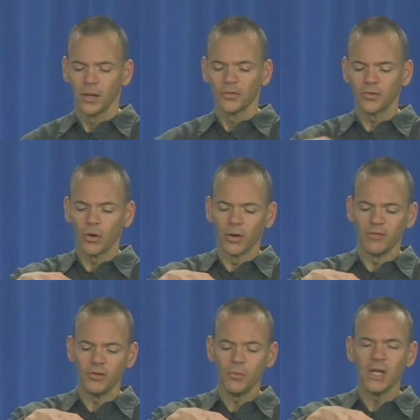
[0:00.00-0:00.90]
So
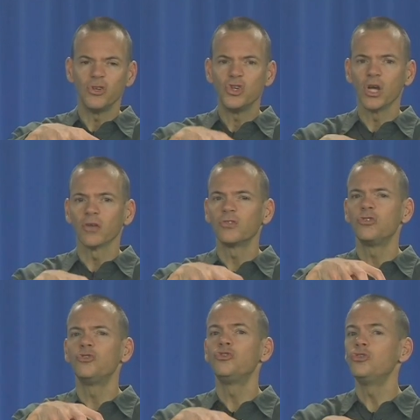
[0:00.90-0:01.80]
if you eat
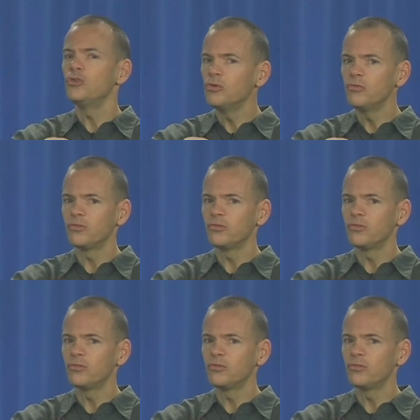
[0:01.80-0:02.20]
just two